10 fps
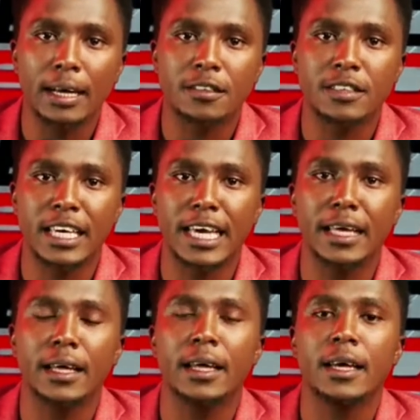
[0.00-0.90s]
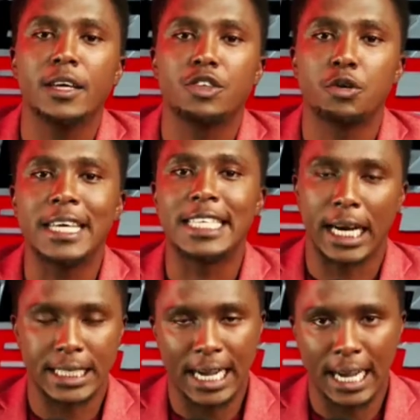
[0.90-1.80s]
seeking to
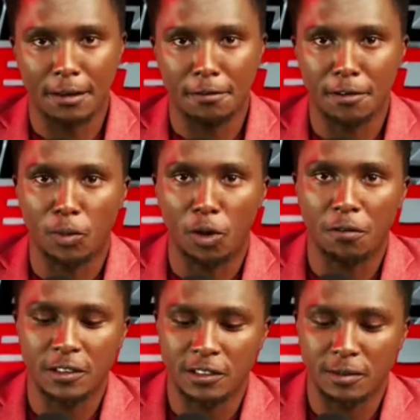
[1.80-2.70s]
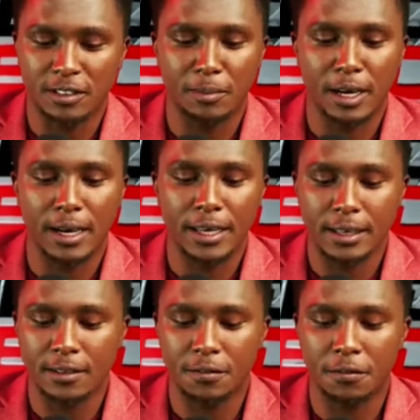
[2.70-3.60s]
eject her from office. Sema,
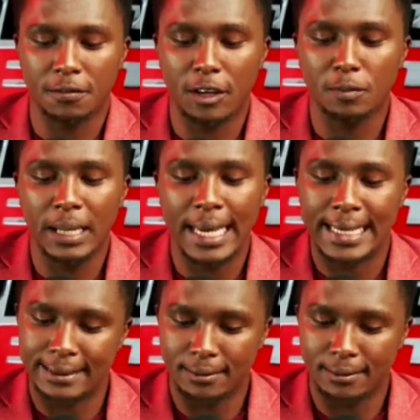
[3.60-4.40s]
it's foul play.